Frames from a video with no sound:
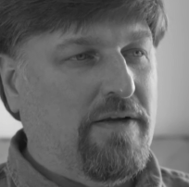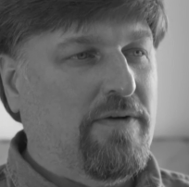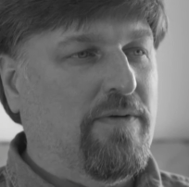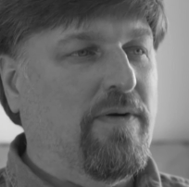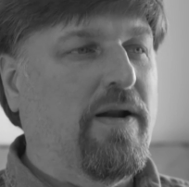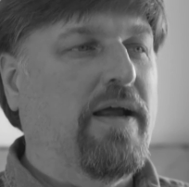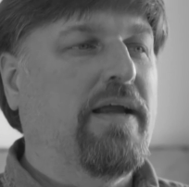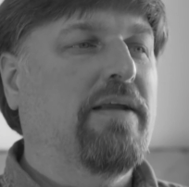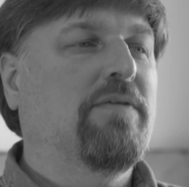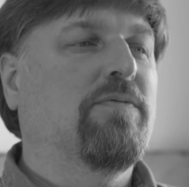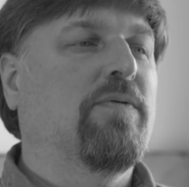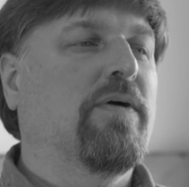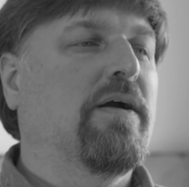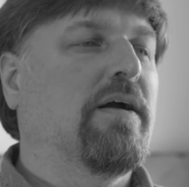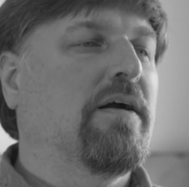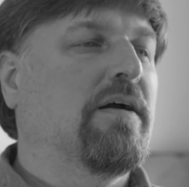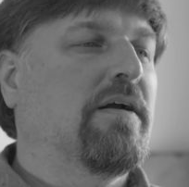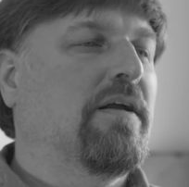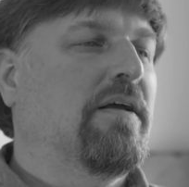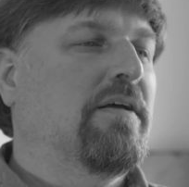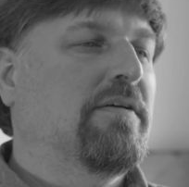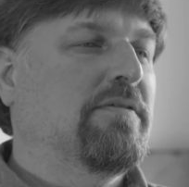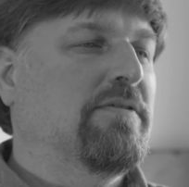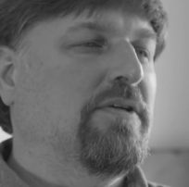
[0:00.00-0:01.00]
right,
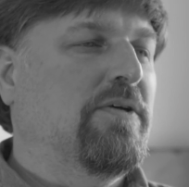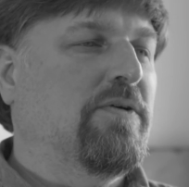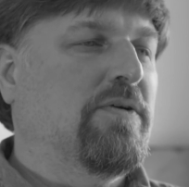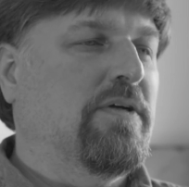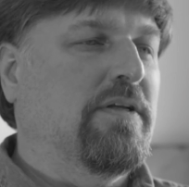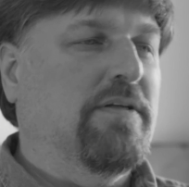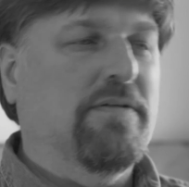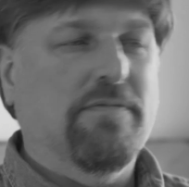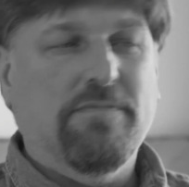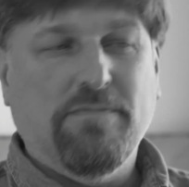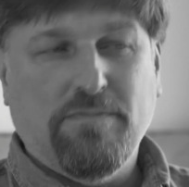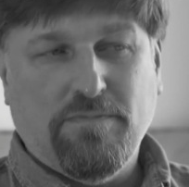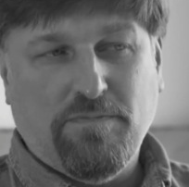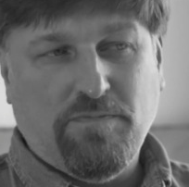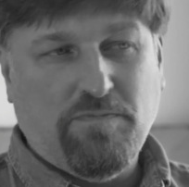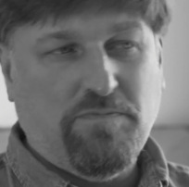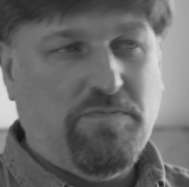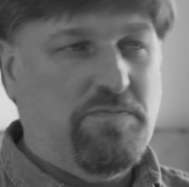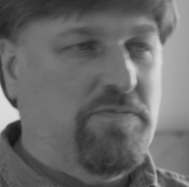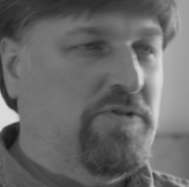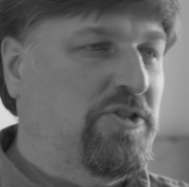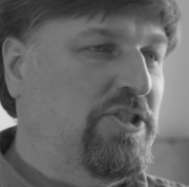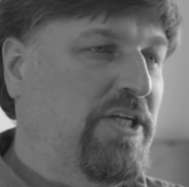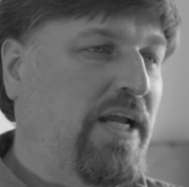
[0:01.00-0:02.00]
where you could
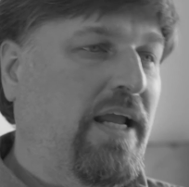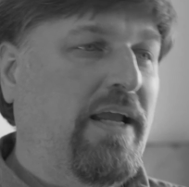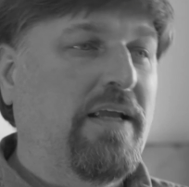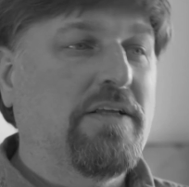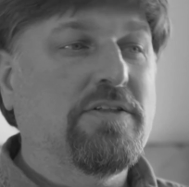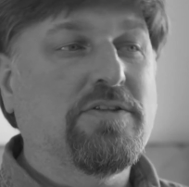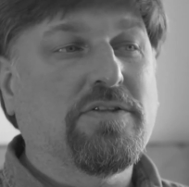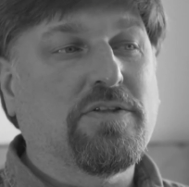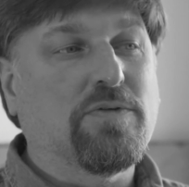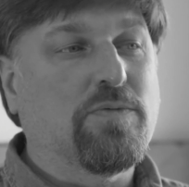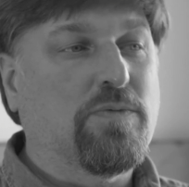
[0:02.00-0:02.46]
change